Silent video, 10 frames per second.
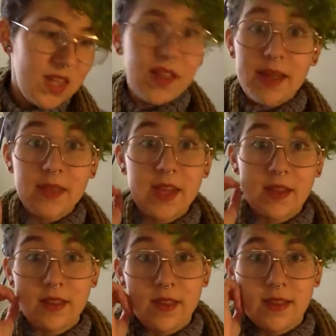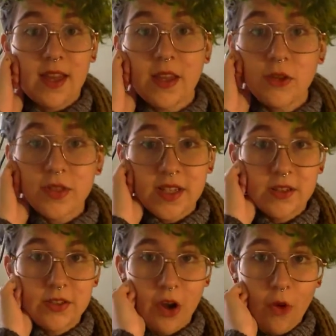Like, they used it
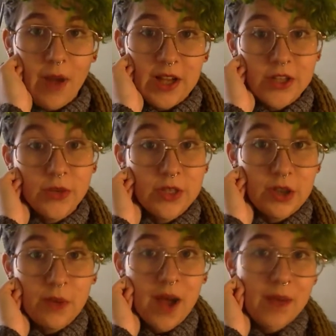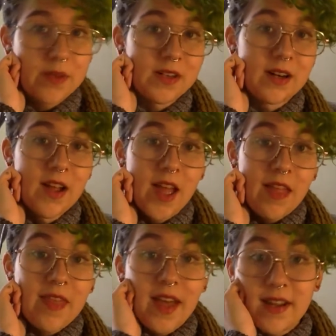so much, it was so popular,
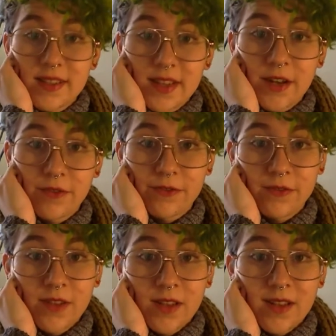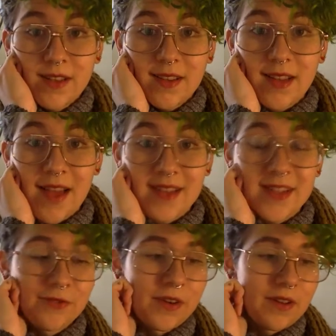that instead of
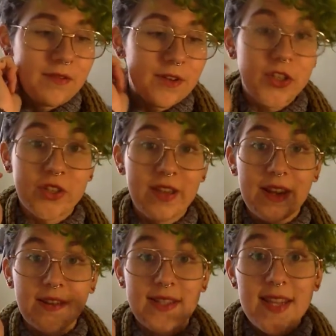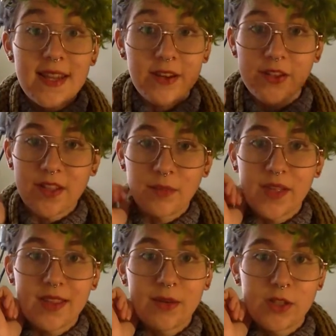asking for just, like, tea or
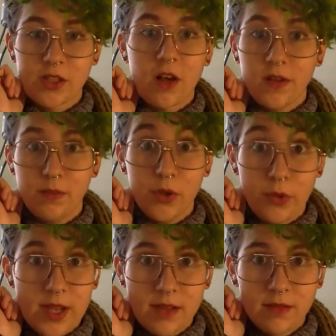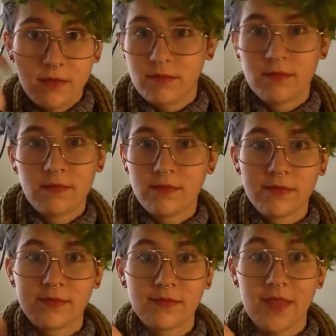something, they would just call it Buoy.
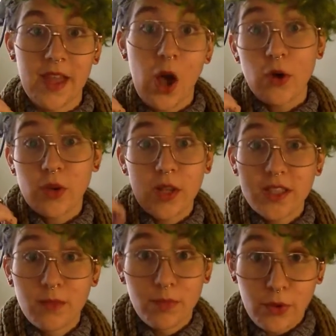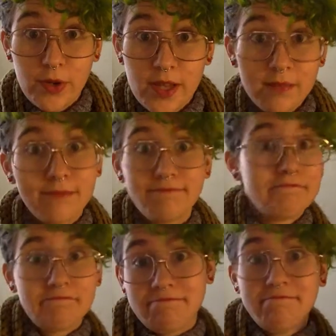Like, oh, you want some Buoy?
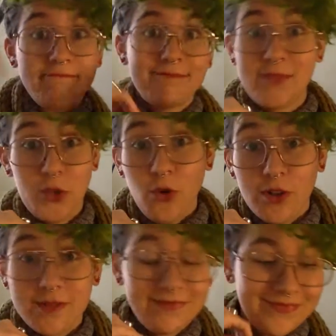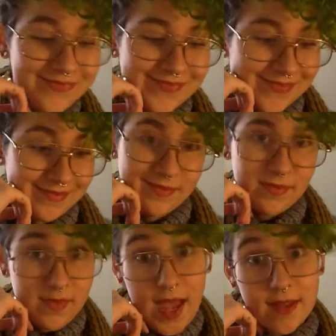Cool.
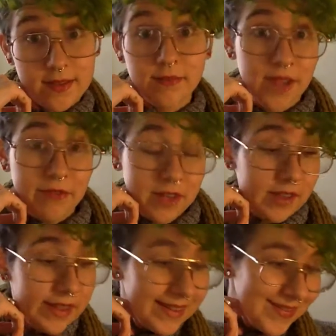Yes, definitely.